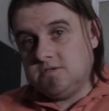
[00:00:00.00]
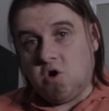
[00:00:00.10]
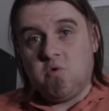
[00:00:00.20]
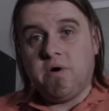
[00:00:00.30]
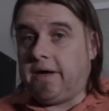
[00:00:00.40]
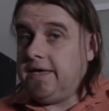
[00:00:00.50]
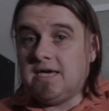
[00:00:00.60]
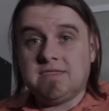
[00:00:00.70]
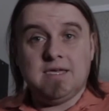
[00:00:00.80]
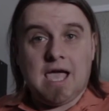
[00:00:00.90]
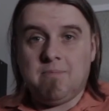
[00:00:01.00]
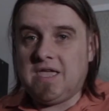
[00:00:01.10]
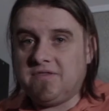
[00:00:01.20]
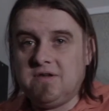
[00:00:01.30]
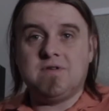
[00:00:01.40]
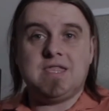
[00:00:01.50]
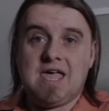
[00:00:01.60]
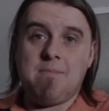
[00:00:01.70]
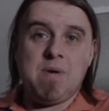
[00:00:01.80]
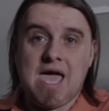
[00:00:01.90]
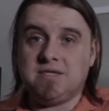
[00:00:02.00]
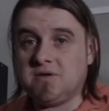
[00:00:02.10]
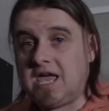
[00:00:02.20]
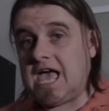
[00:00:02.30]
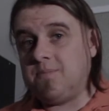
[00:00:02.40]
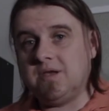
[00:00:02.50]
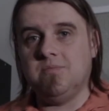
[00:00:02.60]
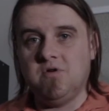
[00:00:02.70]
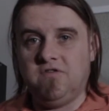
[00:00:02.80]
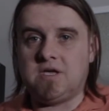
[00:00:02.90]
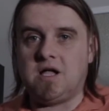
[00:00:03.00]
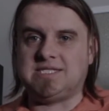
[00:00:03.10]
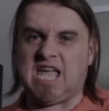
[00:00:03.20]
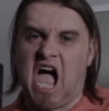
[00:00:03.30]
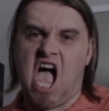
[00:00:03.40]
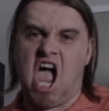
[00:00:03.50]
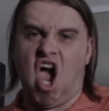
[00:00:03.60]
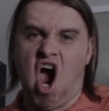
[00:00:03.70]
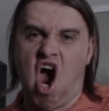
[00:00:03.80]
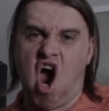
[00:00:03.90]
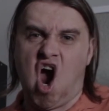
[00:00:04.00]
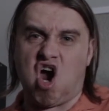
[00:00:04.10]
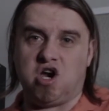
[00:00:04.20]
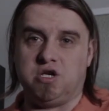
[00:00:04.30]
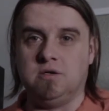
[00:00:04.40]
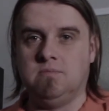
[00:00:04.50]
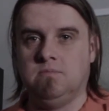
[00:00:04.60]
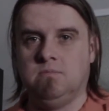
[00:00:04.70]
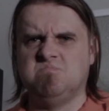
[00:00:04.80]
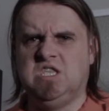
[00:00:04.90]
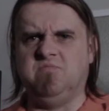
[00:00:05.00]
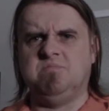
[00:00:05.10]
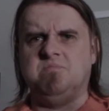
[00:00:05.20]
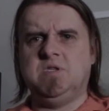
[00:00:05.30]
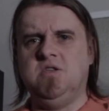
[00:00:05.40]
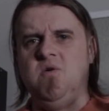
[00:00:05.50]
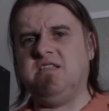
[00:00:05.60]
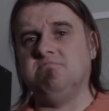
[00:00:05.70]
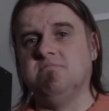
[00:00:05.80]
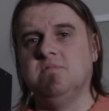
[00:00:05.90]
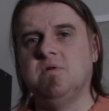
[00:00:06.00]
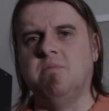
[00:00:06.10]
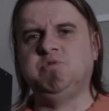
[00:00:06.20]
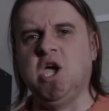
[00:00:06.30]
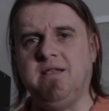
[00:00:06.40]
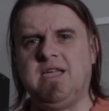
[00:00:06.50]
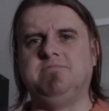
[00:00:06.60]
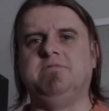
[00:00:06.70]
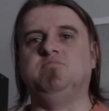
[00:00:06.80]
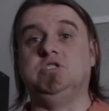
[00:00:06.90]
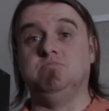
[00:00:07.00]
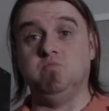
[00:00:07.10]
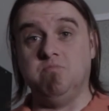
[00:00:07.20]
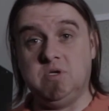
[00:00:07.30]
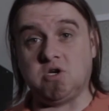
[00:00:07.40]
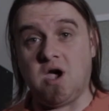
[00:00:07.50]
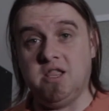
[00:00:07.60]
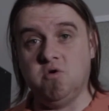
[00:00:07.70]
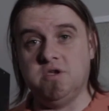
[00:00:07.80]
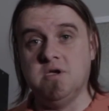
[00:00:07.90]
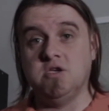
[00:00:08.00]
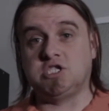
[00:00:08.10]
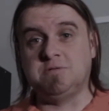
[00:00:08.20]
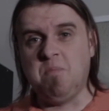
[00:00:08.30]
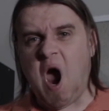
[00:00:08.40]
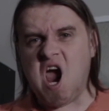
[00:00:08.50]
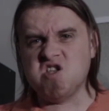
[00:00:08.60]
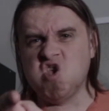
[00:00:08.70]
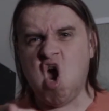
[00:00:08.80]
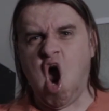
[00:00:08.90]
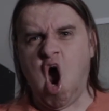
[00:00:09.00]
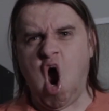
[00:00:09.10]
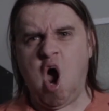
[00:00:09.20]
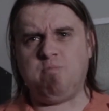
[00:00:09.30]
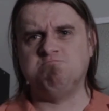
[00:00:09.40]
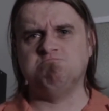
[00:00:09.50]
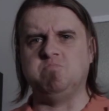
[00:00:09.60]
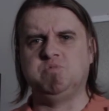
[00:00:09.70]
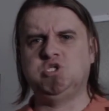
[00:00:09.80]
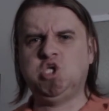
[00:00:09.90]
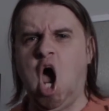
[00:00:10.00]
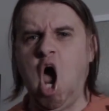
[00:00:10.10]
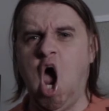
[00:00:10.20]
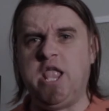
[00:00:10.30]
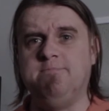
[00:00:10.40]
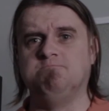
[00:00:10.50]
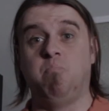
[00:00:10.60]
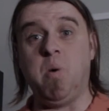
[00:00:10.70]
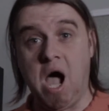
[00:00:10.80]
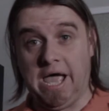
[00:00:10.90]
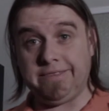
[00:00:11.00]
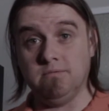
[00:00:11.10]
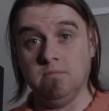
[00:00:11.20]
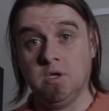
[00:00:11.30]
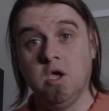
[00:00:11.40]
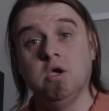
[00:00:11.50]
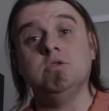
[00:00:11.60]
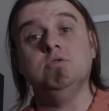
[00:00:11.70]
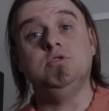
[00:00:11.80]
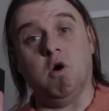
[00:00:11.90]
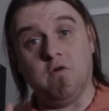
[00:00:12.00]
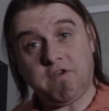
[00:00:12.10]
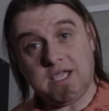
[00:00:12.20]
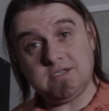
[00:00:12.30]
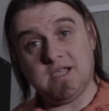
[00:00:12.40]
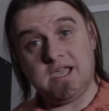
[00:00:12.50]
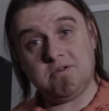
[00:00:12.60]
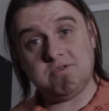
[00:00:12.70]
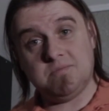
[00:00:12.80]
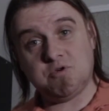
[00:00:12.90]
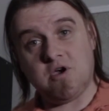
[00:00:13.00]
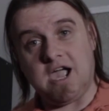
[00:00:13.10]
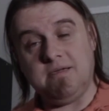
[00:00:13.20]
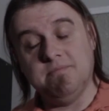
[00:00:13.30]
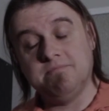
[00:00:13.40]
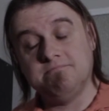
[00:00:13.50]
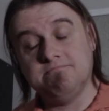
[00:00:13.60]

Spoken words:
don't worry, nothing really that bad is going to happen in a movie called Die Hard! You know what? I'm done. Mr. Hollywood, smarten up! I'm done! But don't forget to like or subscribe.